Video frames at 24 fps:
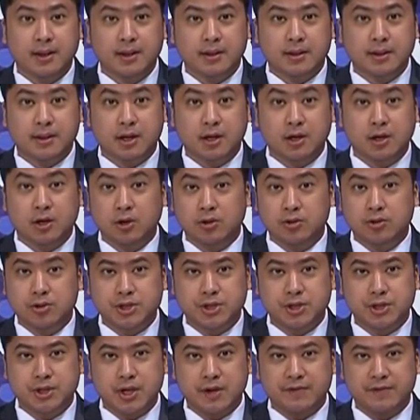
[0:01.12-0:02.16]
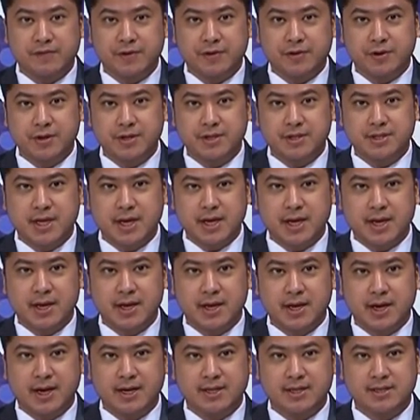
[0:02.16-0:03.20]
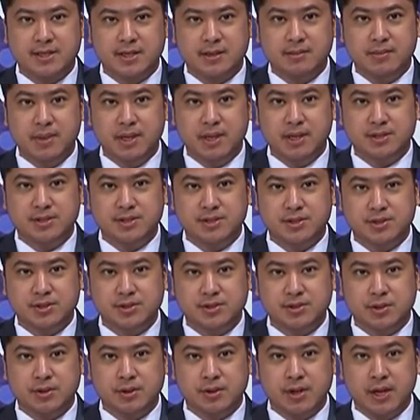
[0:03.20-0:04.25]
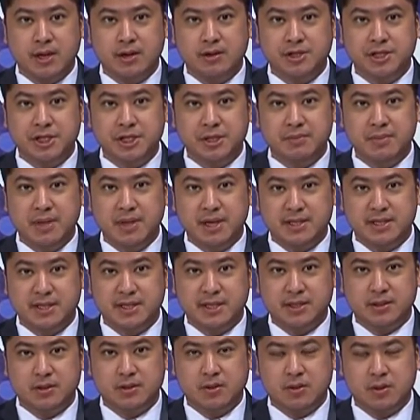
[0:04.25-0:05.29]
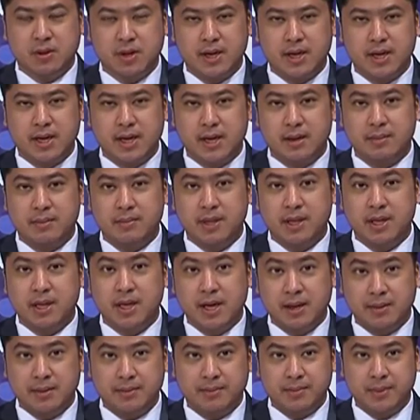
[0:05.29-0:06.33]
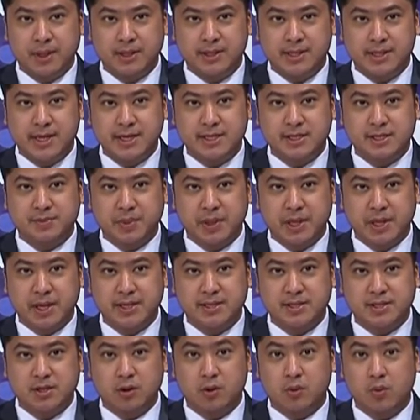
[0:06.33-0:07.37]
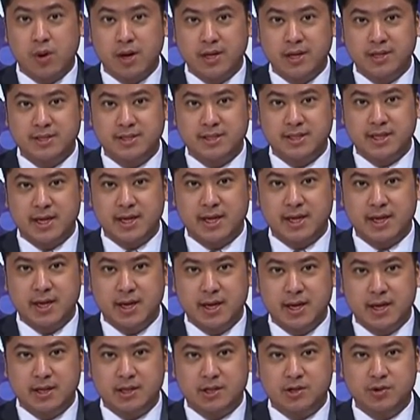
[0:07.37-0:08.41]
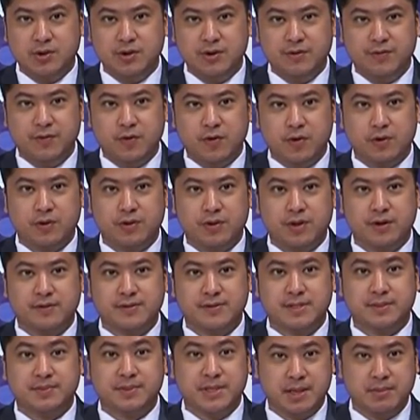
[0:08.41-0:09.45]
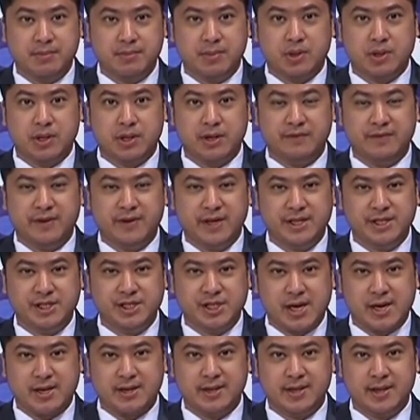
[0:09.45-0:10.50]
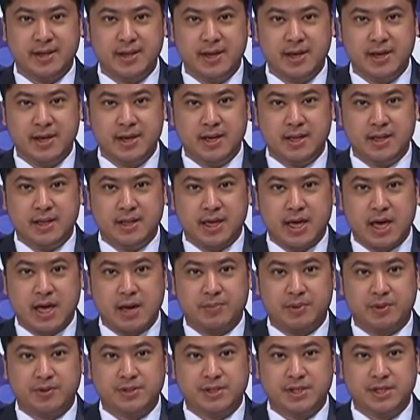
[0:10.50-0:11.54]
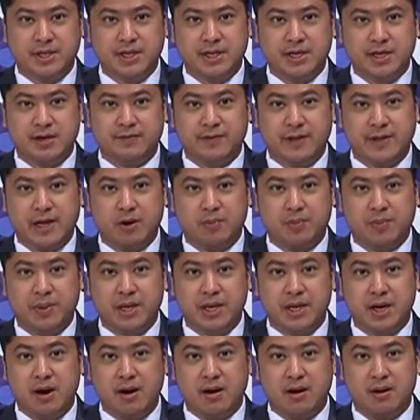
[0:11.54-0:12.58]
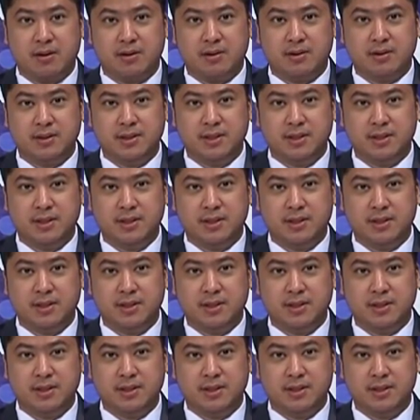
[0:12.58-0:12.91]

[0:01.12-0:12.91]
The conclusion of the 32nd ASEAN Ministers on Energy Meeting, or AMEM, takes place on Wednesday, the 24th of September in Vientiane, the capital city of Lao PDR.